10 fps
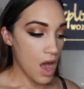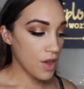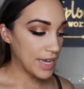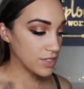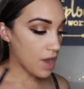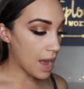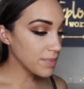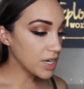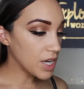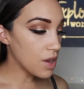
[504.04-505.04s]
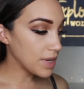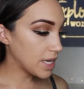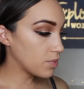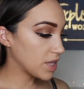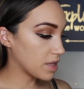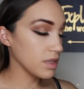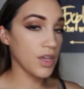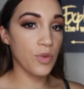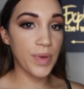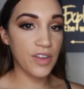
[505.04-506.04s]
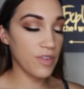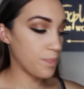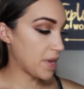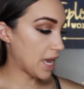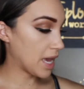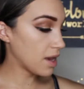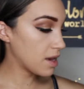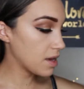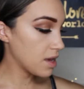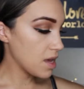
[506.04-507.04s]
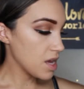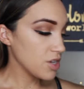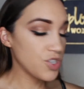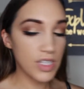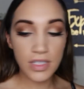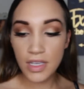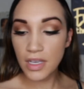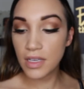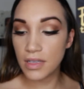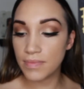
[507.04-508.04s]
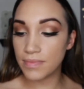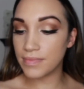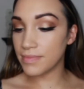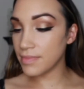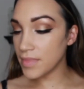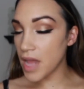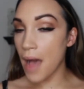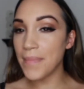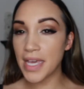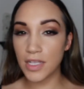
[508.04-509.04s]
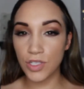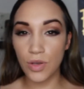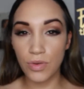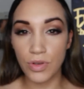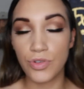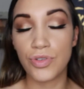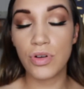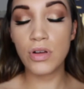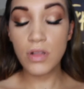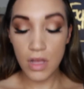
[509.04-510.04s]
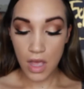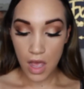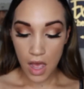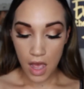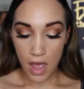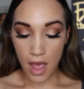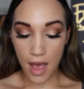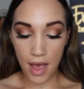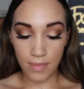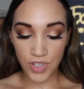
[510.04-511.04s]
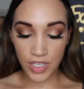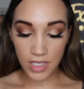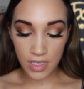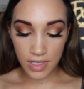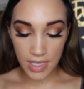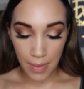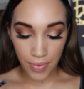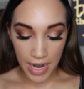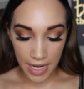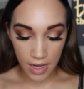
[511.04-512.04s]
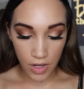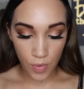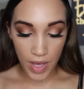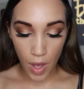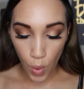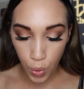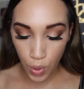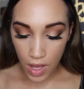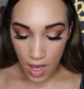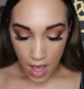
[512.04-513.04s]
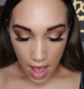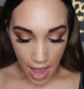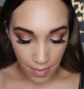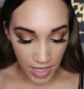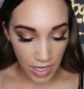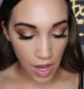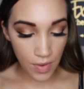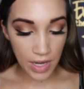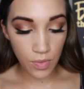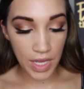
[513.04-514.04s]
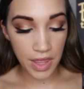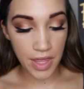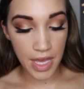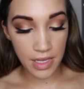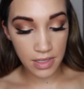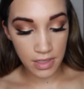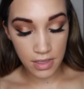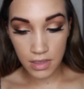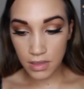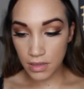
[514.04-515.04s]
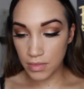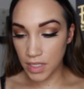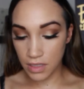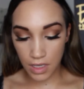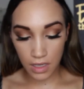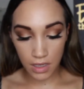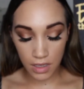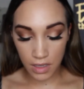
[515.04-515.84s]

Okay, so I'm gonna go in with a little bit of a pink, just to not make it so neutral, just to separate it a little bit. I'm gonna go in with this, let me see.